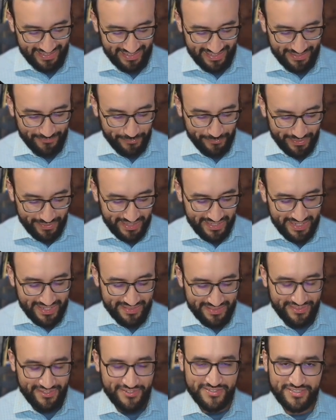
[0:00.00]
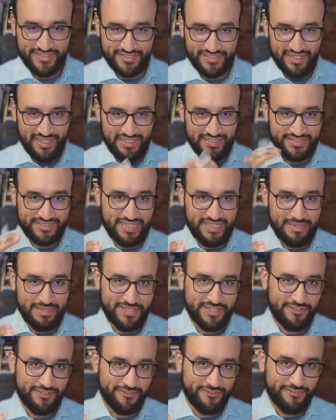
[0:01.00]
Within it, there's a
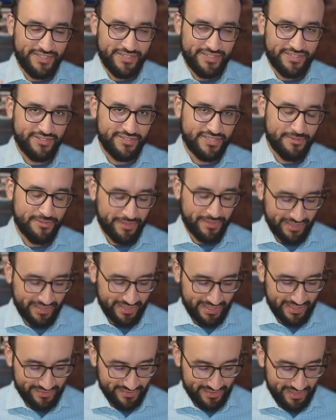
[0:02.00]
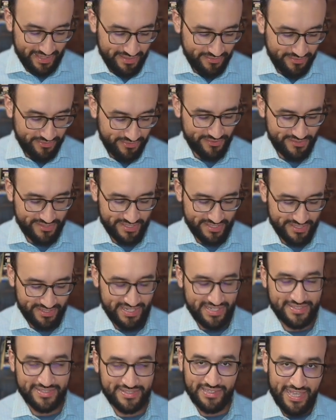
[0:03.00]
subset of features that we're going to get into, such
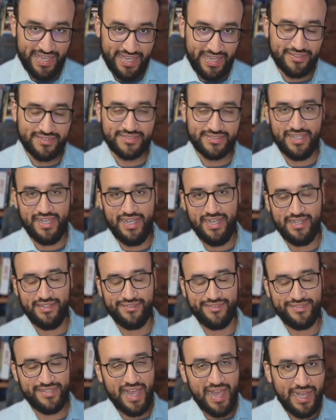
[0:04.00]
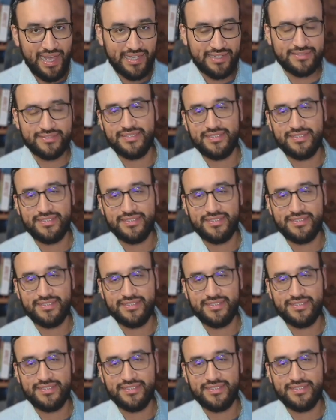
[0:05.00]
as links and tags